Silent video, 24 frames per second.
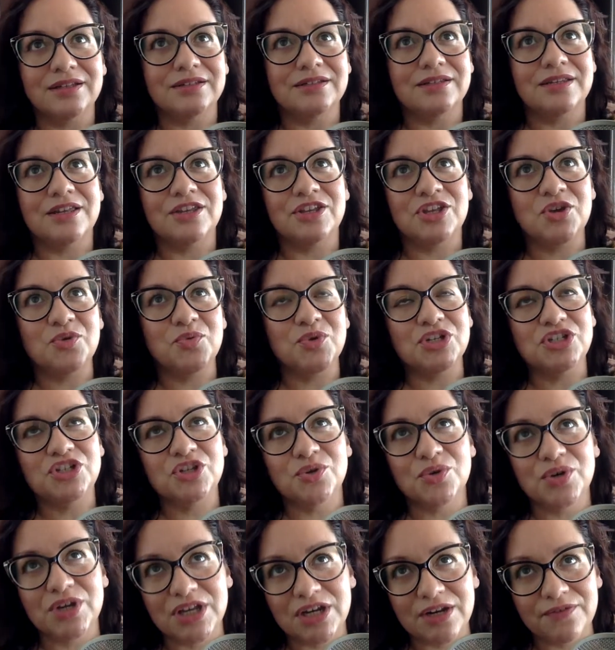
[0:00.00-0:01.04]
you would
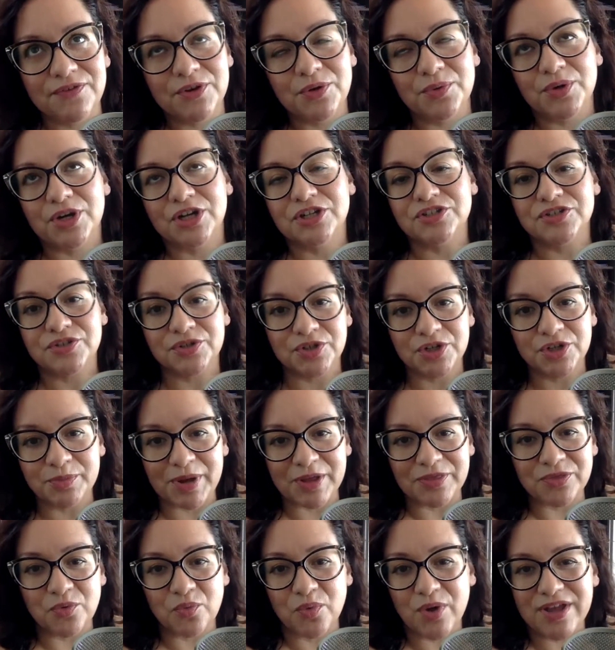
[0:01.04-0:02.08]
do it if you were concerned
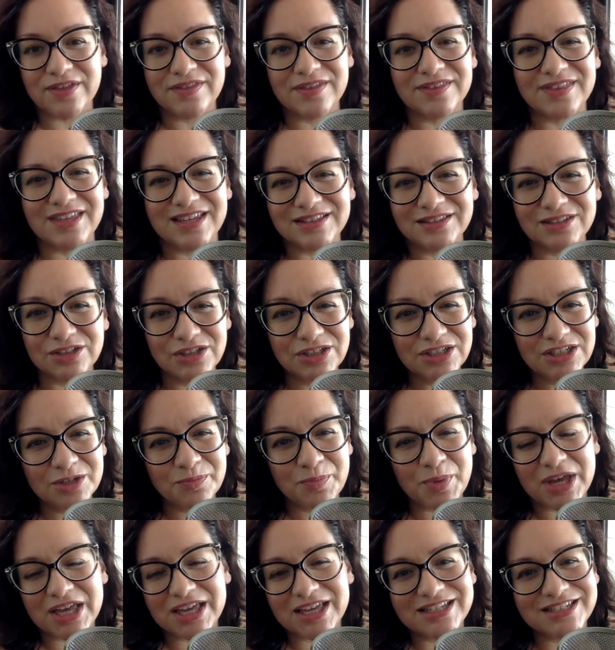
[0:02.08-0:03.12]
about the way that they look,
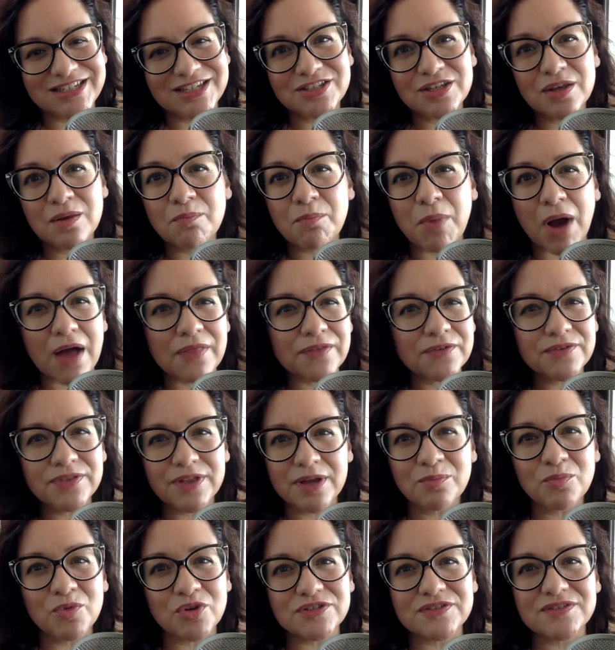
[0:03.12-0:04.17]
but it doesn't bother
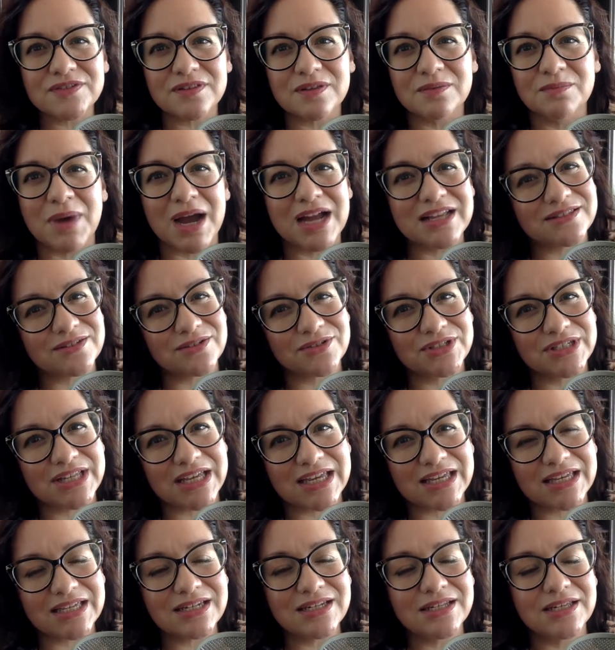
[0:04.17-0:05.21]
them once the mites are
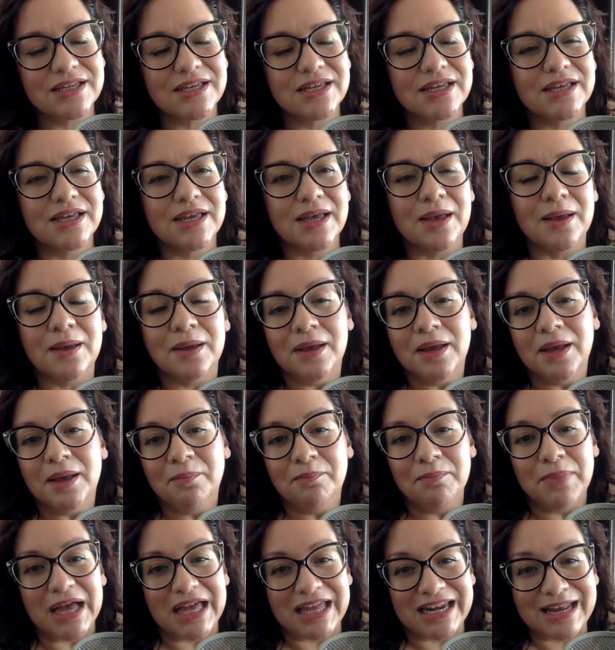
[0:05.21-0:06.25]
dead.
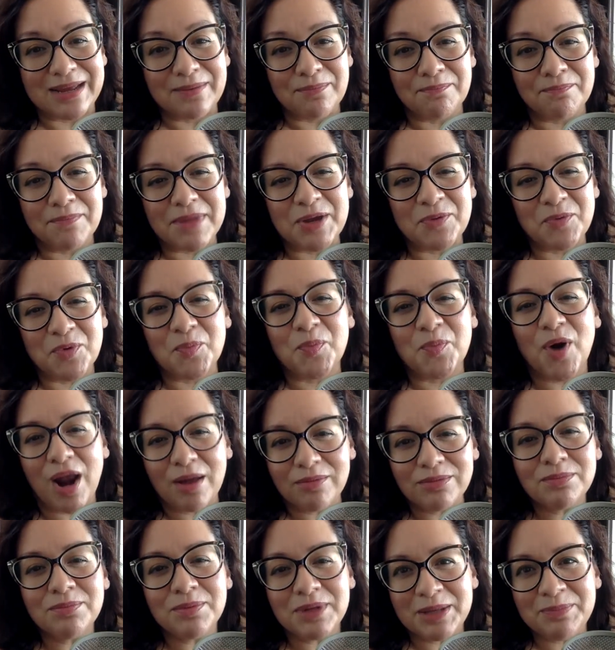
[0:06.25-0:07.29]
But it will
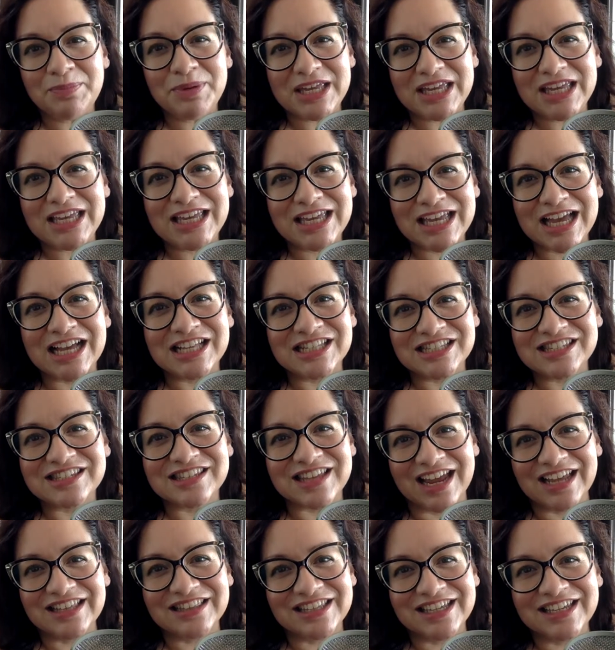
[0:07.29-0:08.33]
probably be
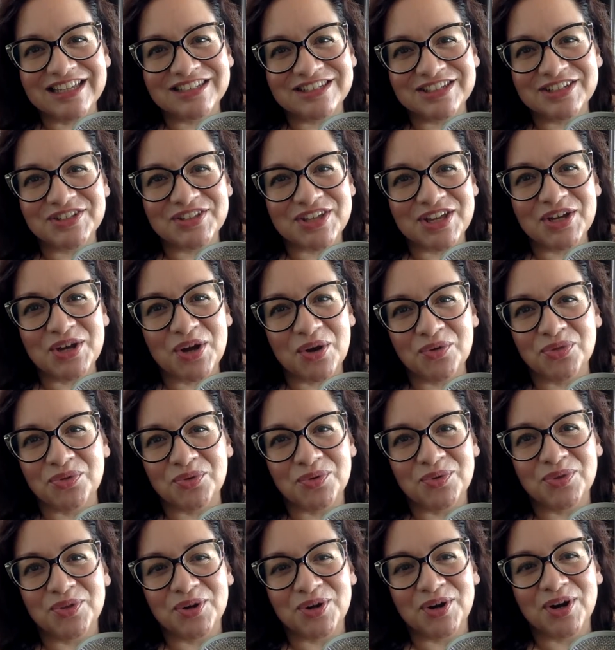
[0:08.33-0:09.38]
unsightly until they go
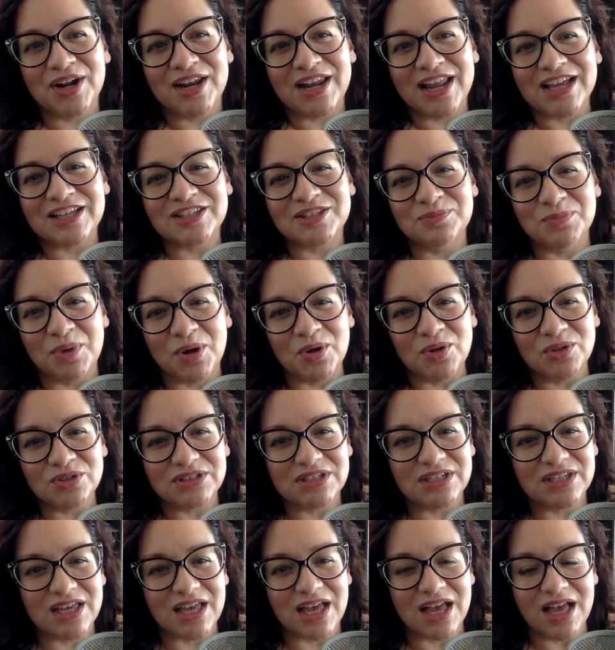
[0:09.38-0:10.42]
through their next
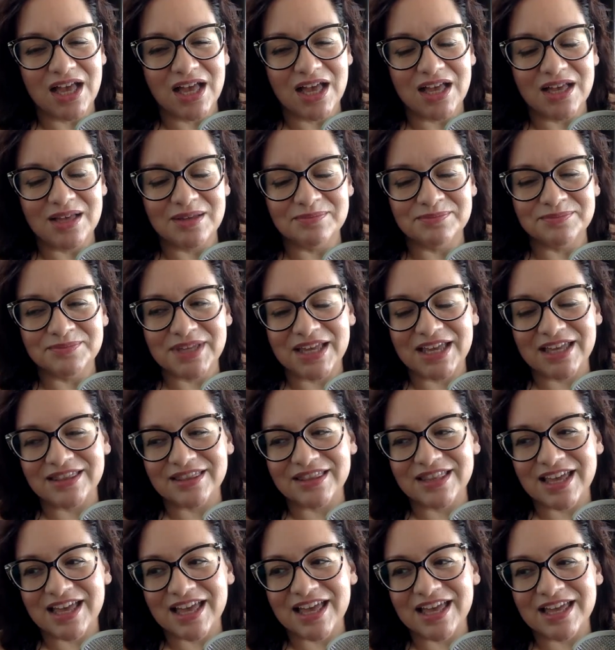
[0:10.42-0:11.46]
molt. And
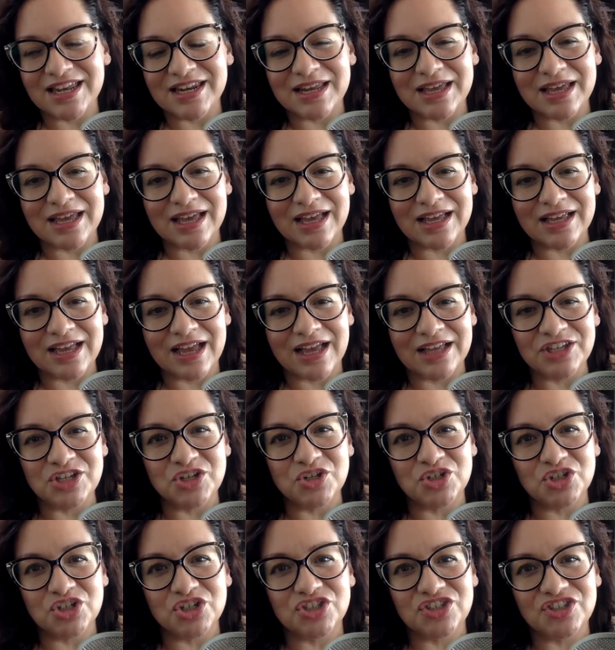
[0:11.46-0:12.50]
then you
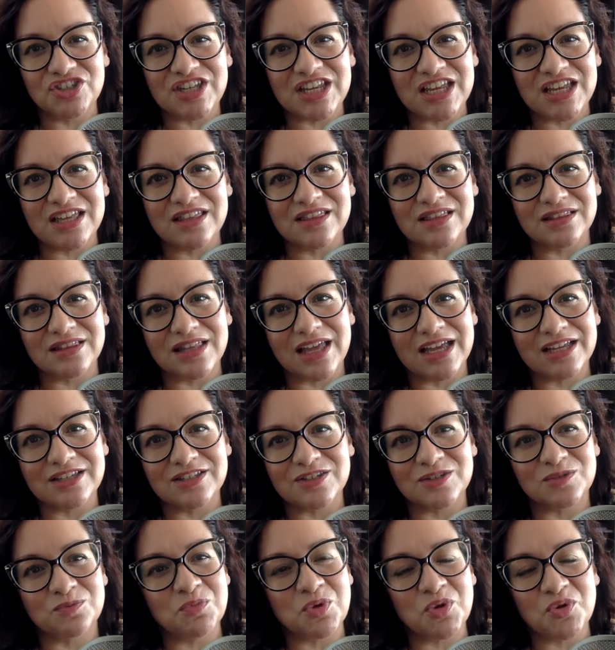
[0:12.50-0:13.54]
should see the legs
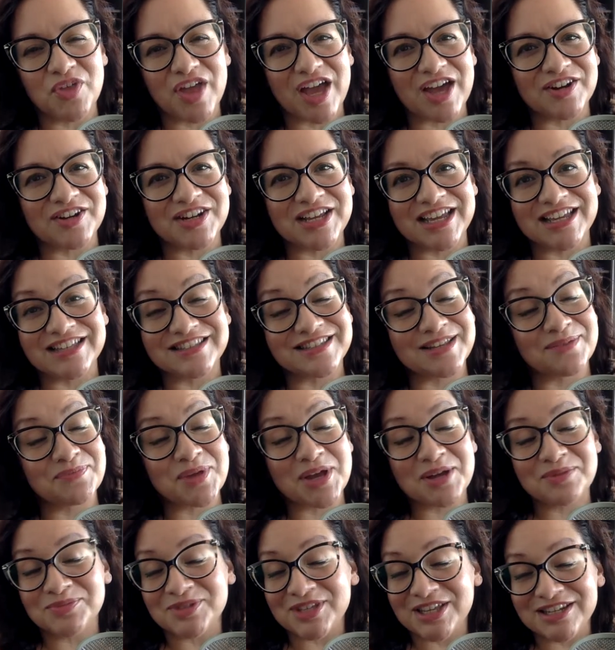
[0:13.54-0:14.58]
smooth out again.
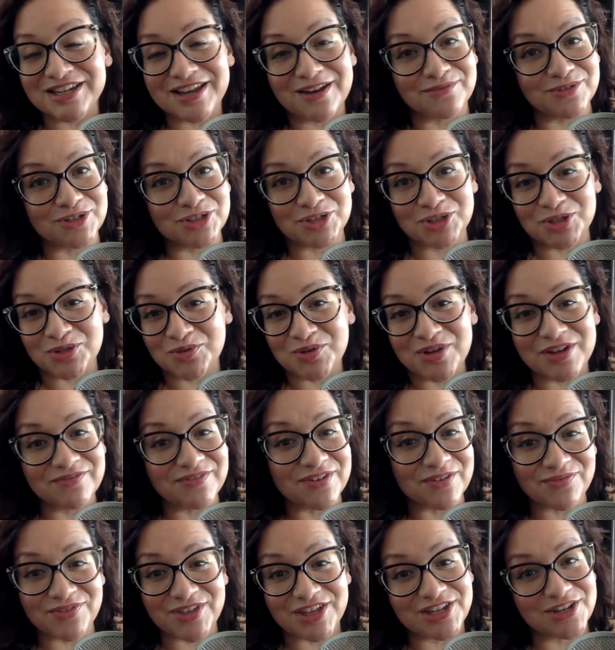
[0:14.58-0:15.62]
Sometimes they never do, even
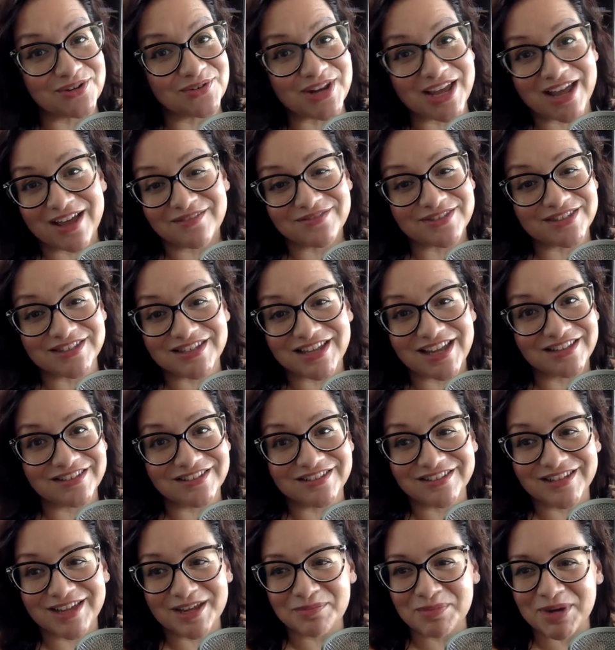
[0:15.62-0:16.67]
if they don't have the
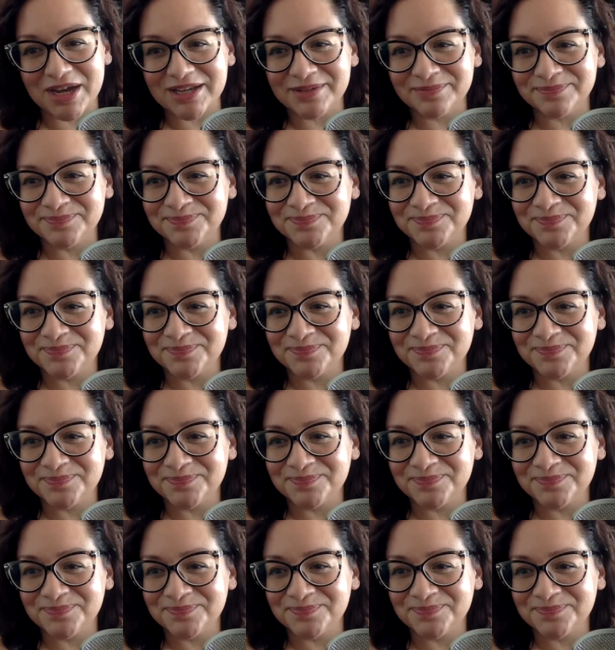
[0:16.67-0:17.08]
scaly leg mite.